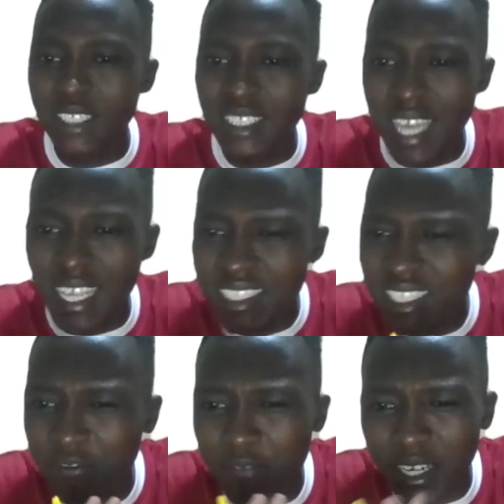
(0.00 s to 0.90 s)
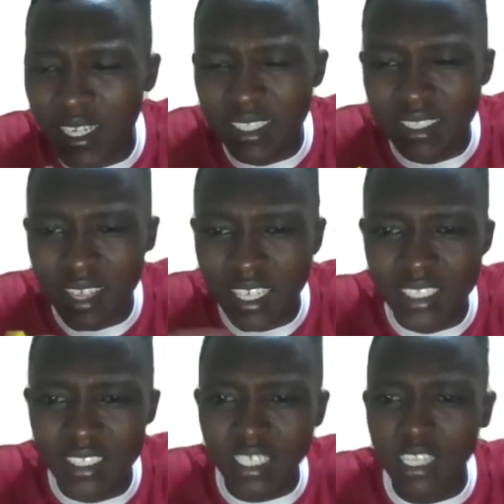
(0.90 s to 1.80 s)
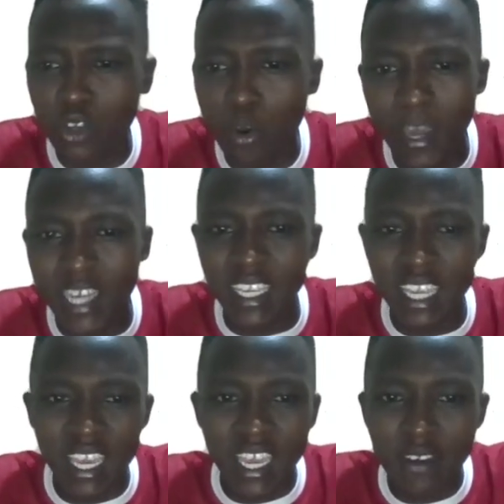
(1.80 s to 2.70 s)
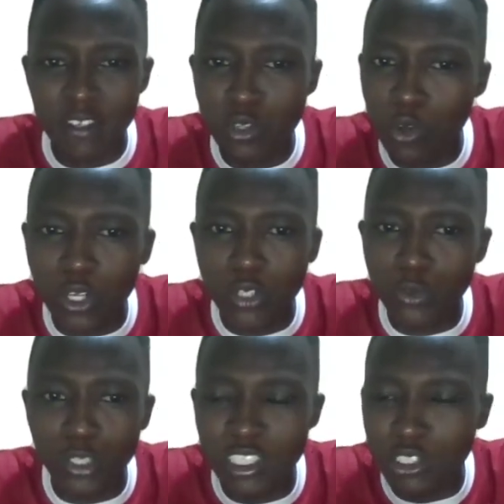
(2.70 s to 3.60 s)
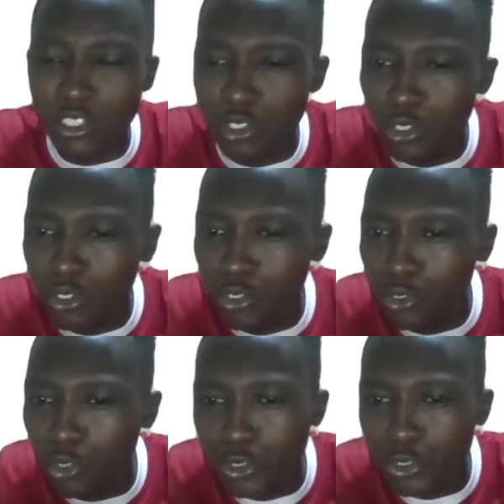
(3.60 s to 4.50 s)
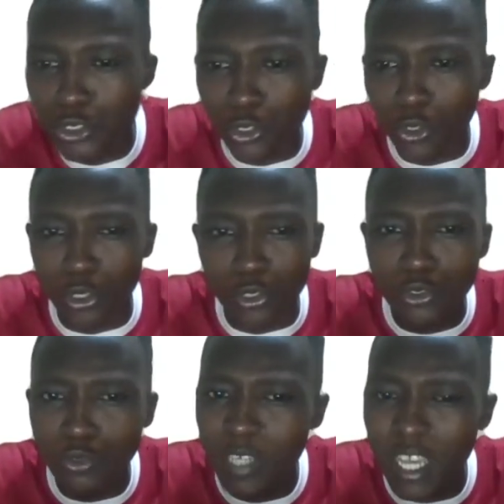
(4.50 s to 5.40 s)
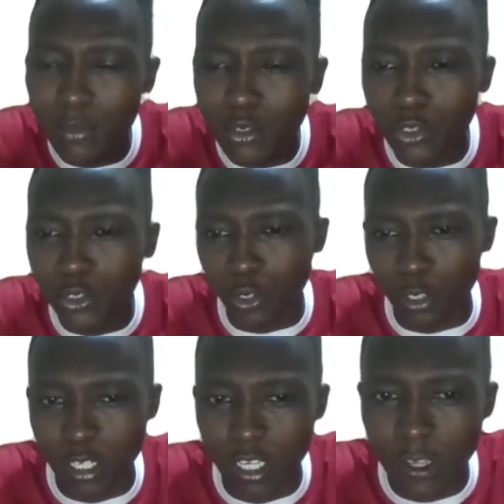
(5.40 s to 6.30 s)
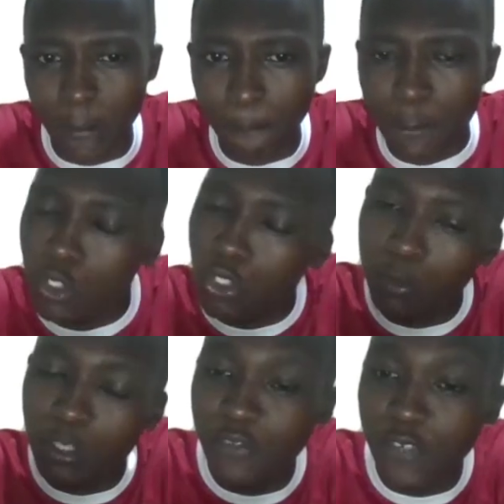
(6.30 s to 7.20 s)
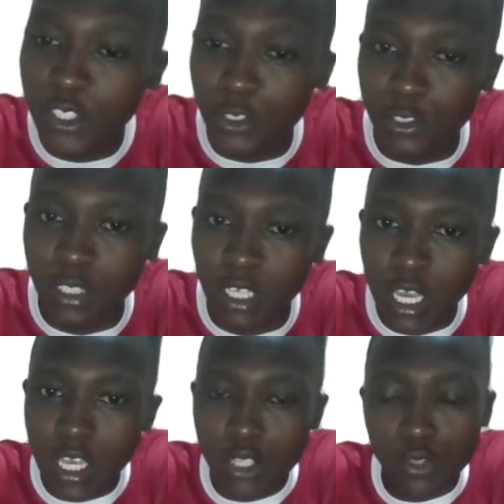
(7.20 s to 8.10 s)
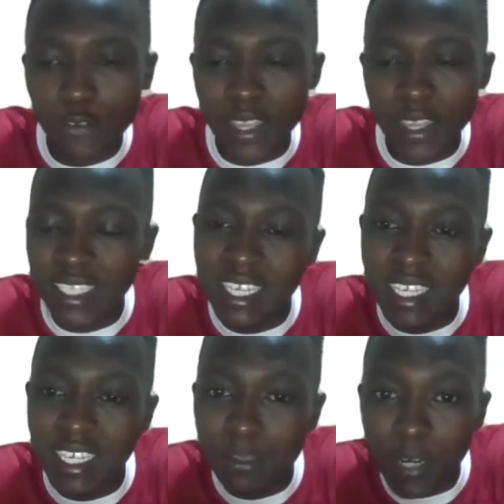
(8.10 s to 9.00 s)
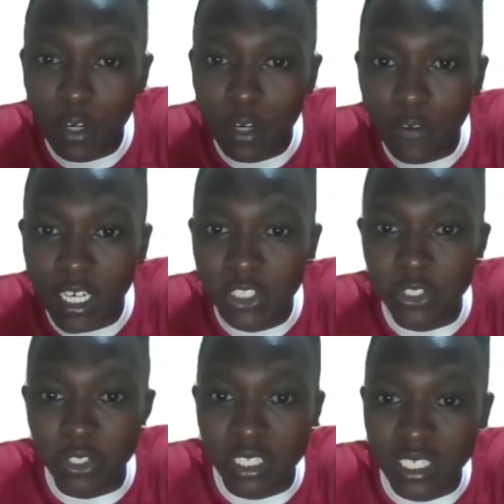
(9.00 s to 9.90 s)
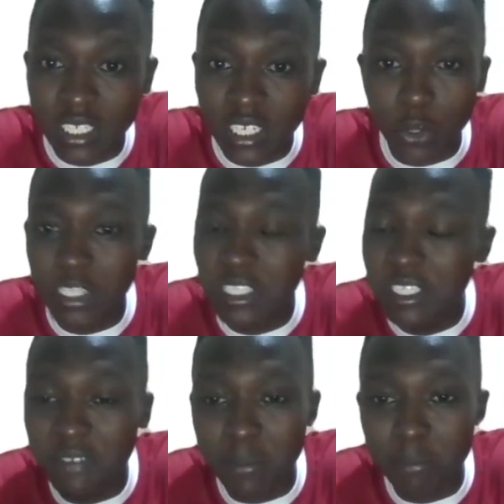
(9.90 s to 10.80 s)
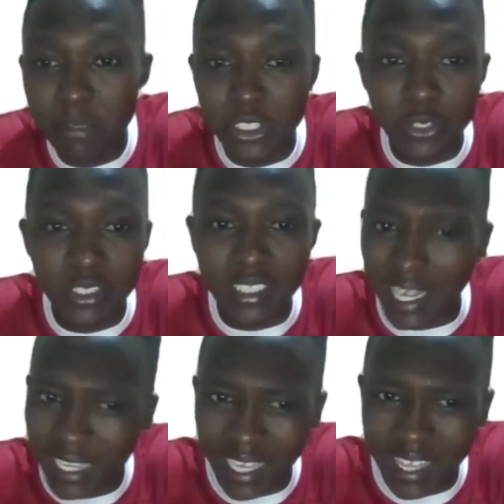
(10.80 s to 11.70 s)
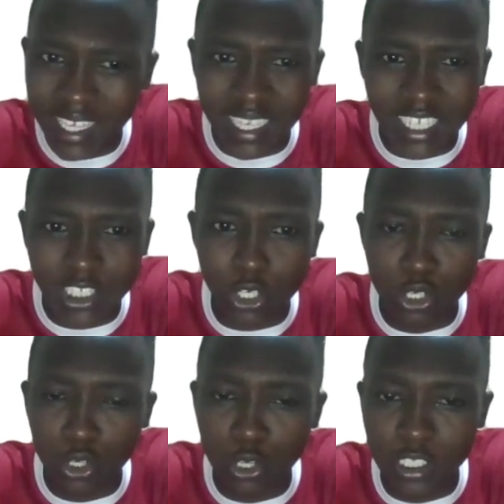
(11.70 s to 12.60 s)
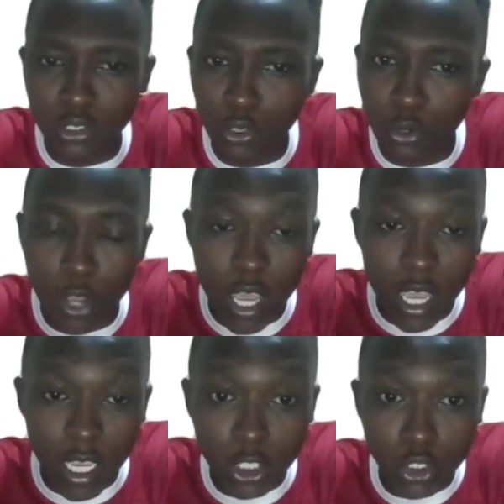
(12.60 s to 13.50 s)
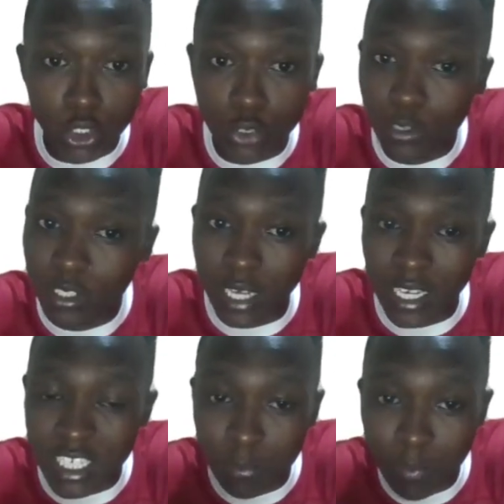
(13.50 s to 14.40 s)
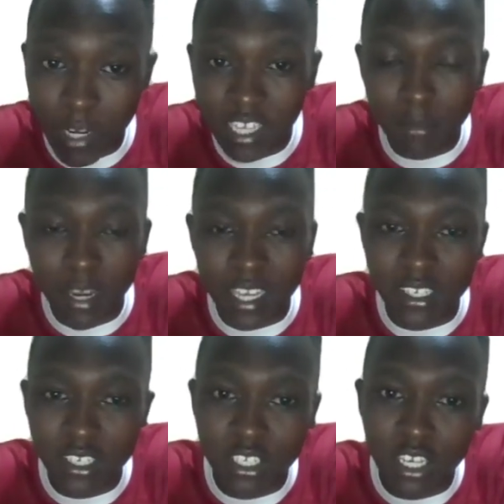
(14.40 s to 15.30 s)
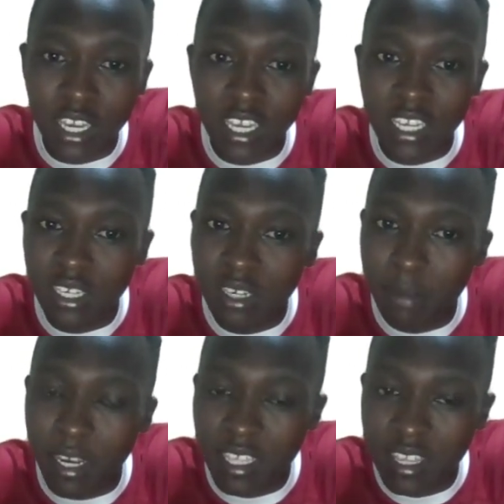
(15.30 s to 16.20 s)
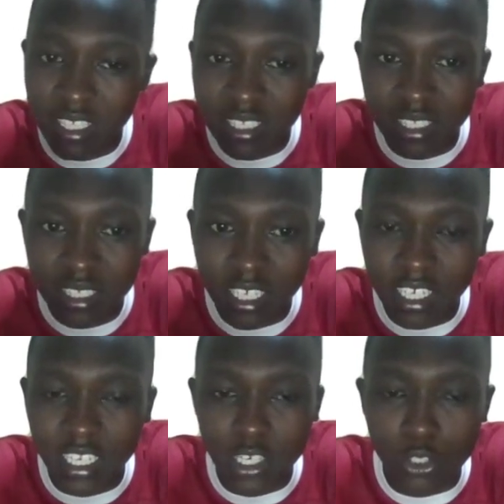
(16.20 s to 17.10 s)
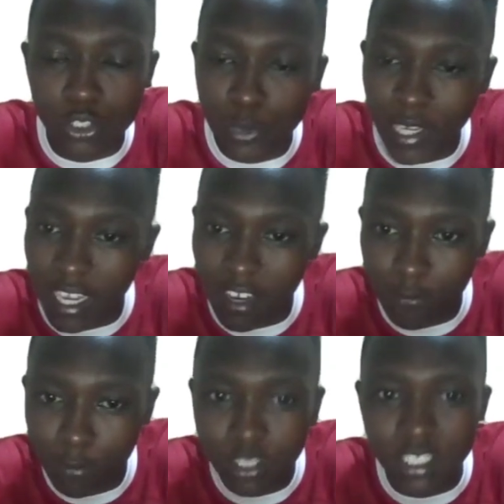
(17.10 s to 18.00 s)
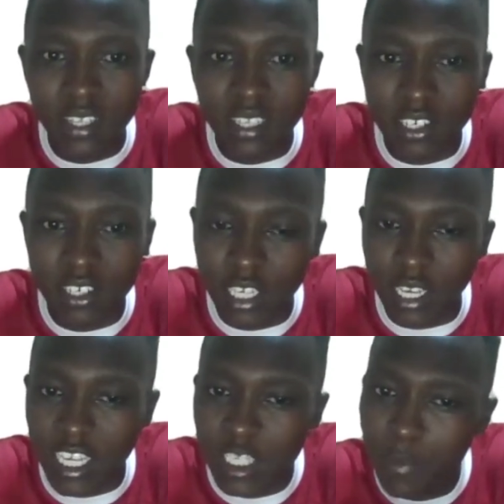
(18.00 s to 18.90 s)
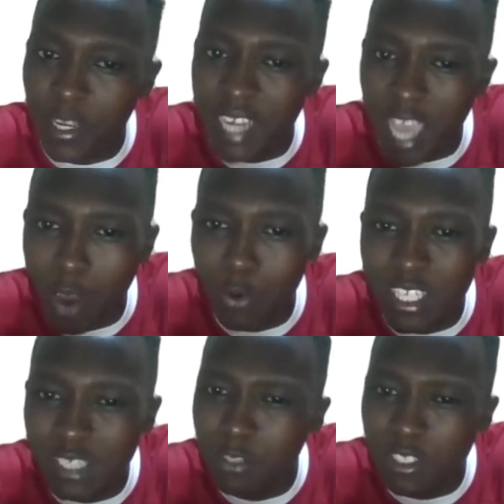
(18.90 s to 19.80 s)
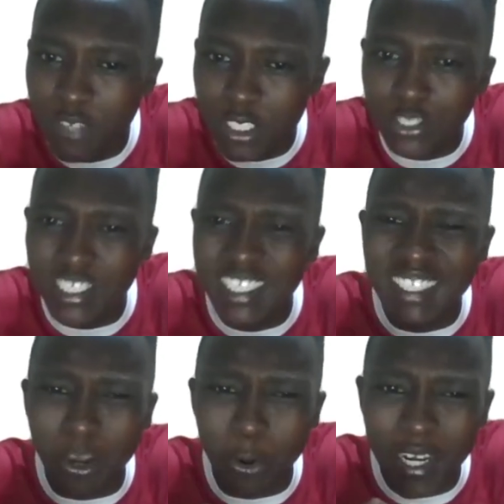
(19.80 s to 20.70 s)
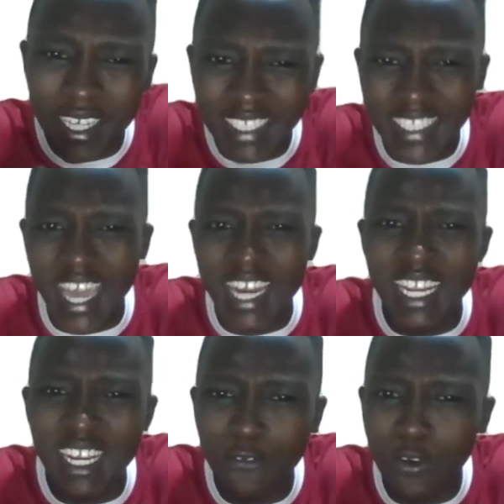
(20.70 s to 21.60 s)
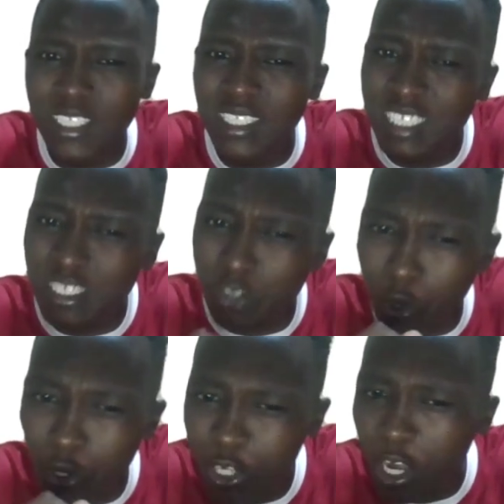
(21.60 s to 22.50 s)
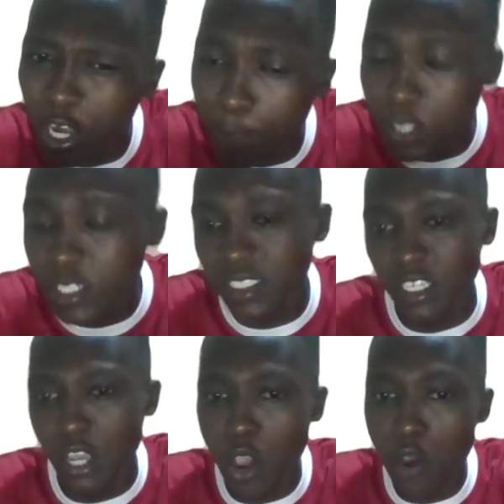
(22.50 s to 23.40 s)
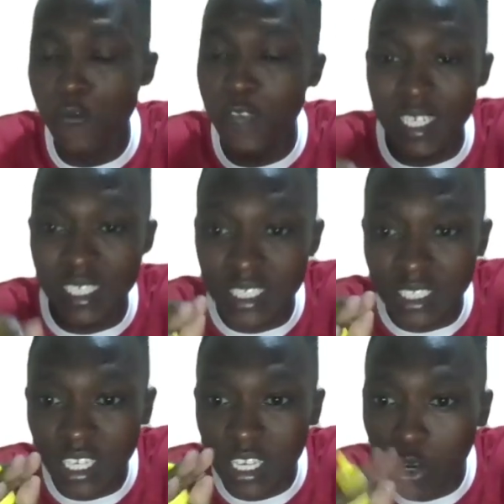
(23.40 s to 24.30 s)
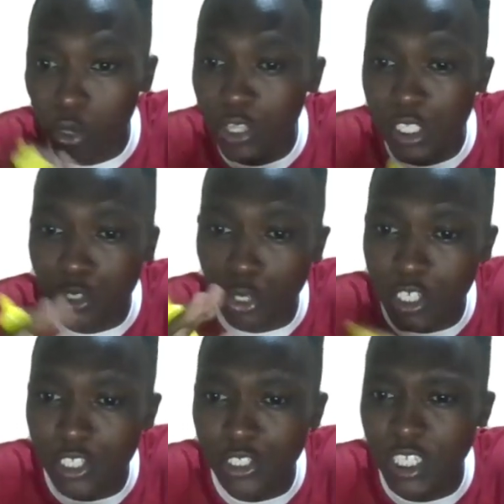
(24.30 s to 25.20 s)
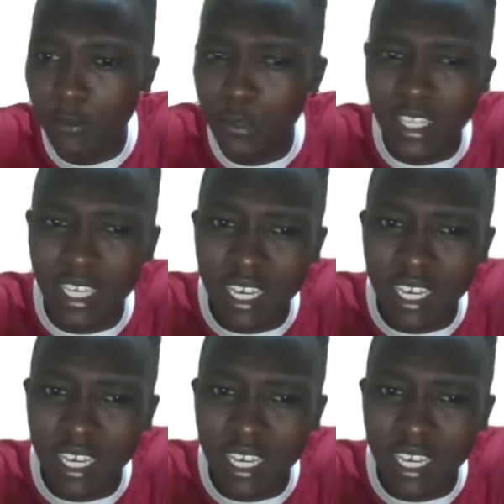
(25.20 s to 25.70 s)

discussed in various things normally. So what is social? To become social, huh? Social motivation. So we find that spread of religion or civil missions and other national glory. So in short, we can explain by this note where I've put it right here. Explain how this motivation interconnected and influenced these colonial policies. We find that these colonies came with